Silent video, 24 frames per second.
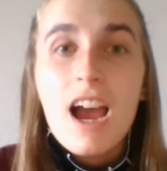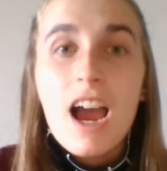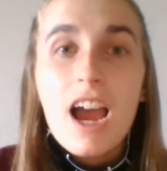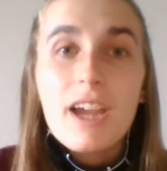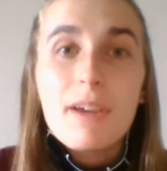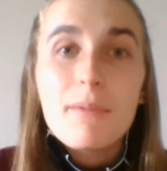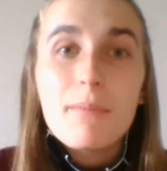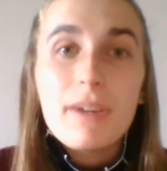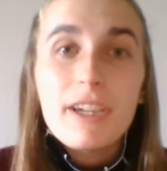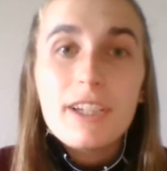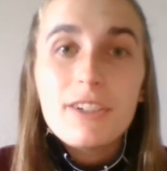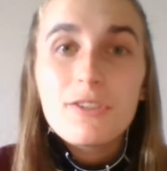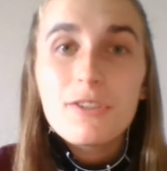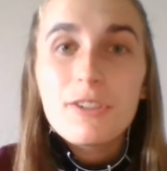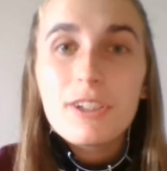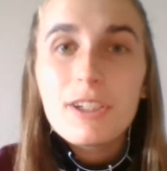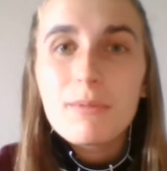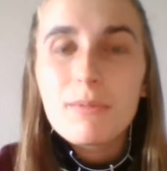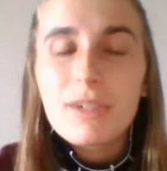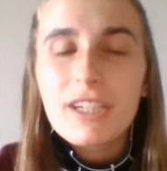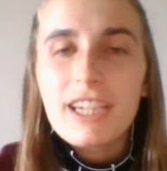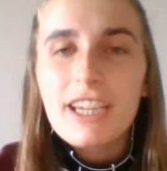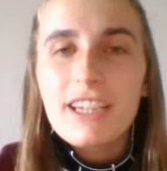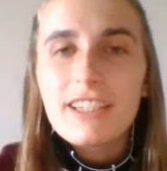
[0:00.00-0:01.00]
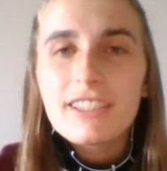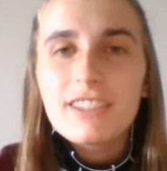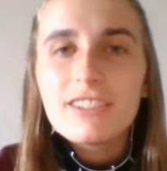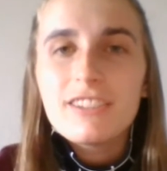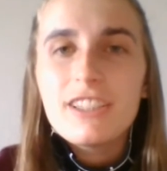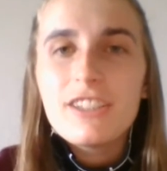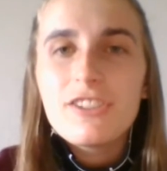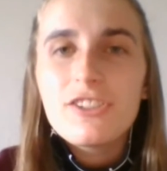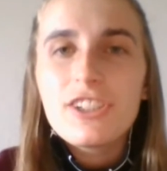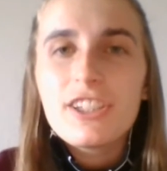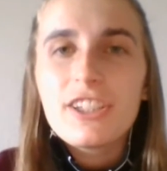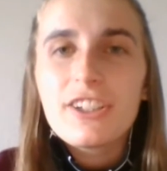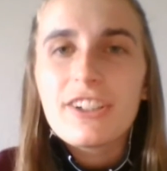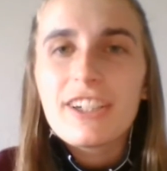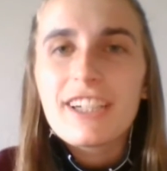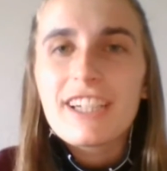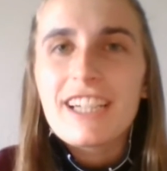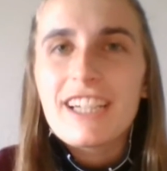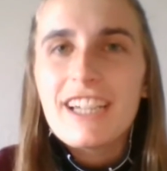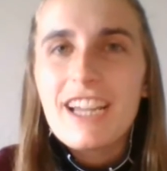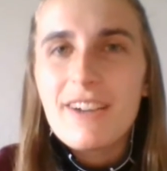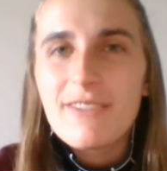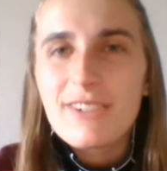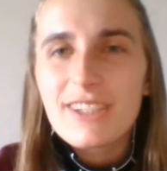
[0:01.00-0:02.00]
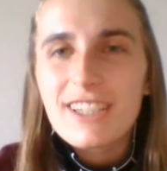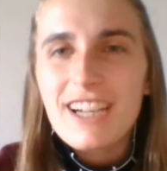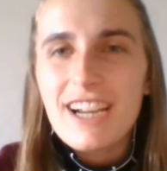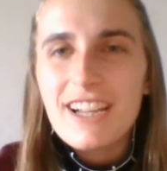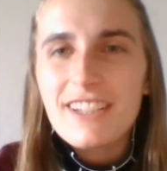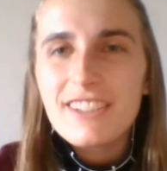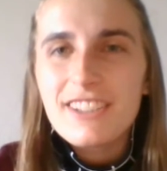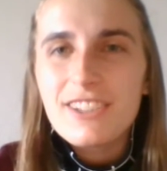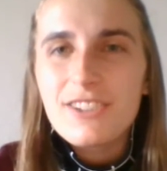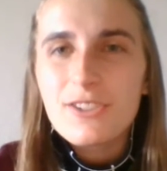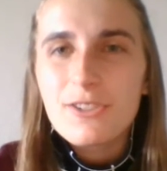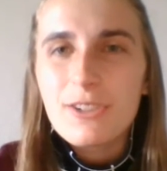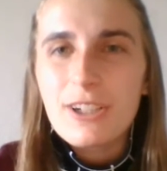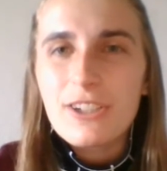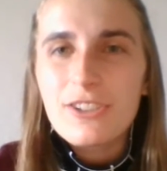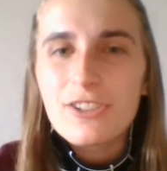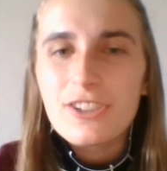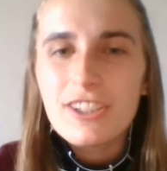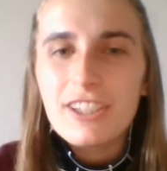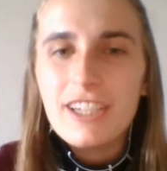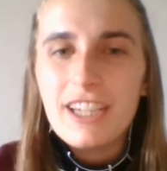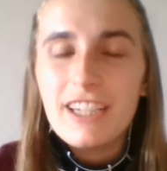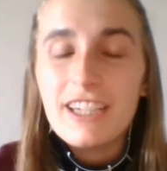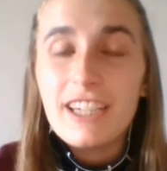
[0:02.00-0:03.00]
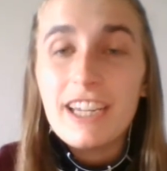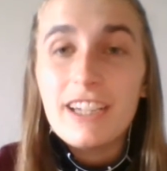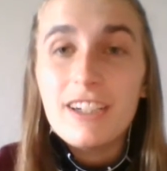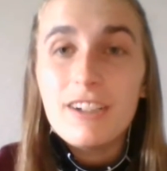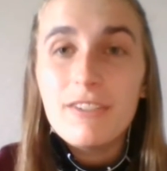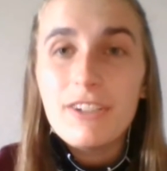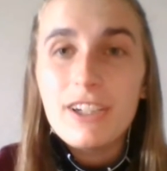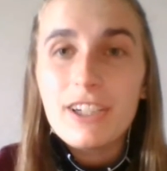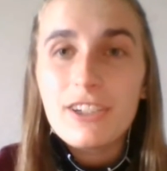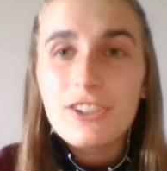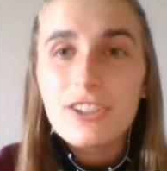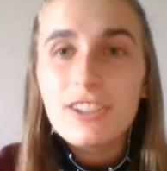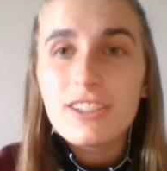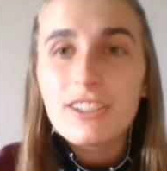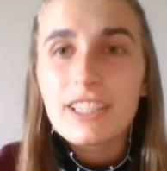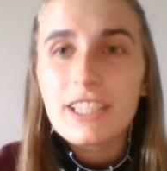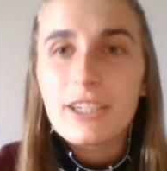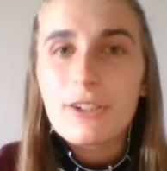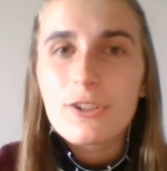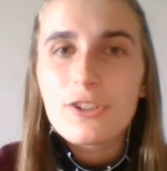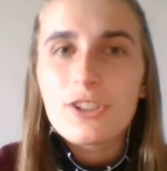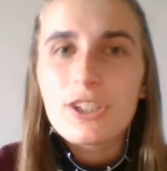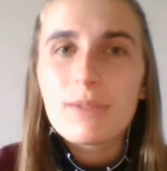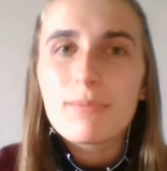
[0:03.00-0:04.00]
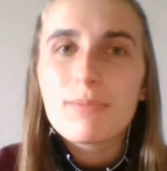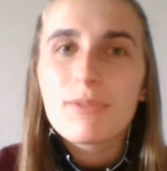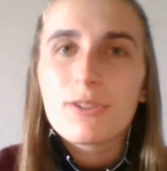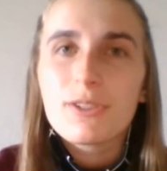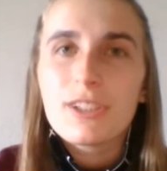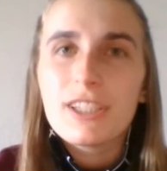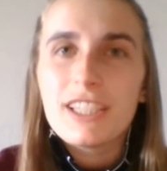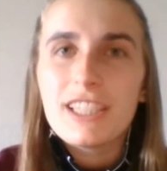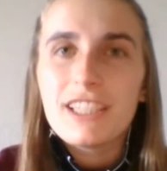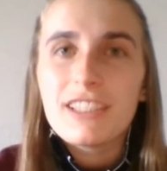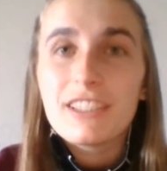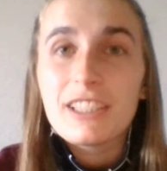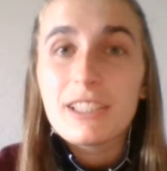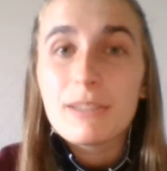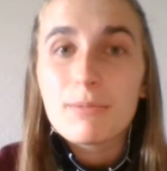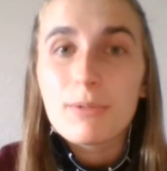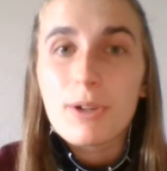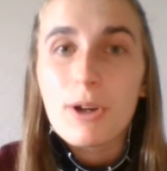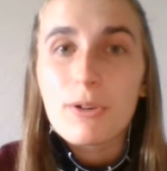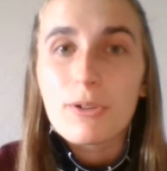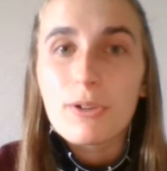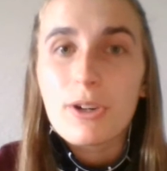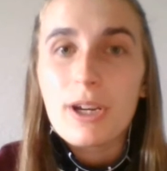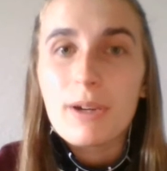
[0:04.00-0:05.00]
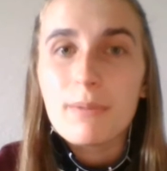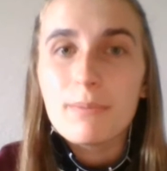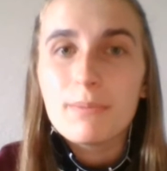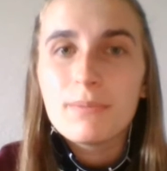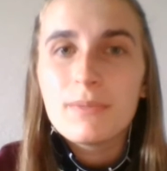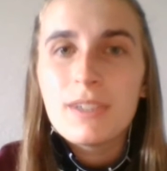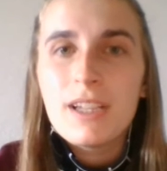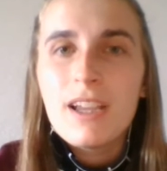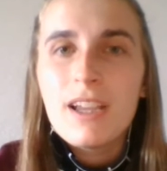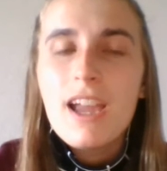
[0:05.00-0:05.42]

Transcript: I am majoring in mechanical engineering and have a concentration in innovation leadership through the ELEAD program.